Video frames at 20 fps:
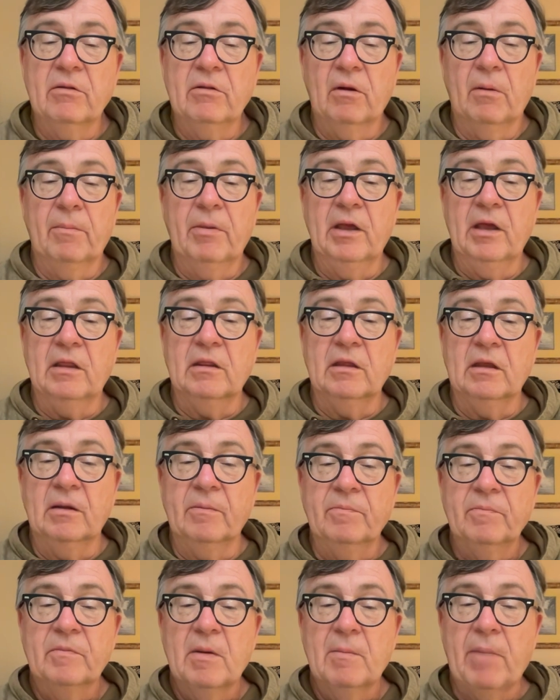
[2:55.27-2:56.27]
will be the
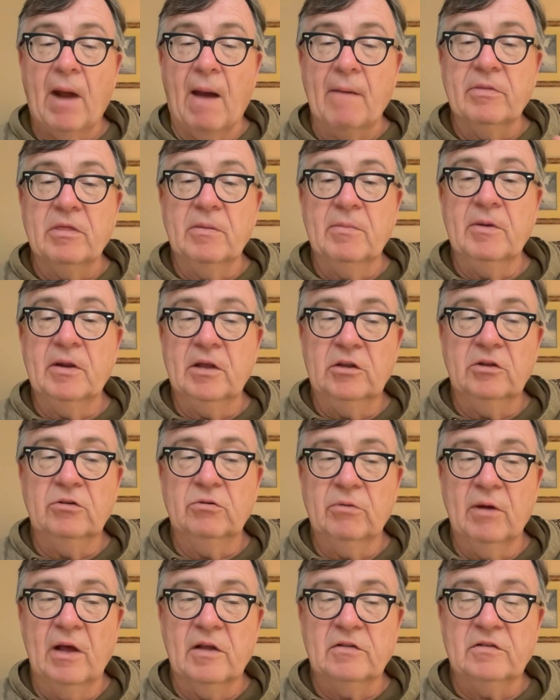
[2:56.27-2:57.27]
probably the Mini
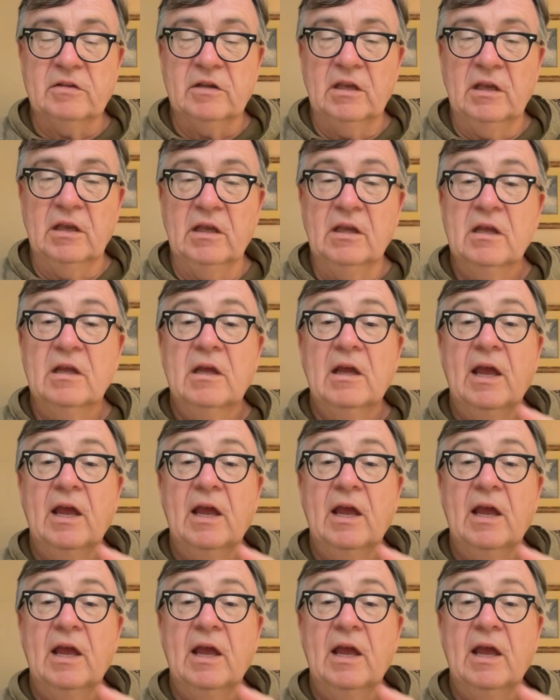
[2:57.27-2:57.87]
two S E,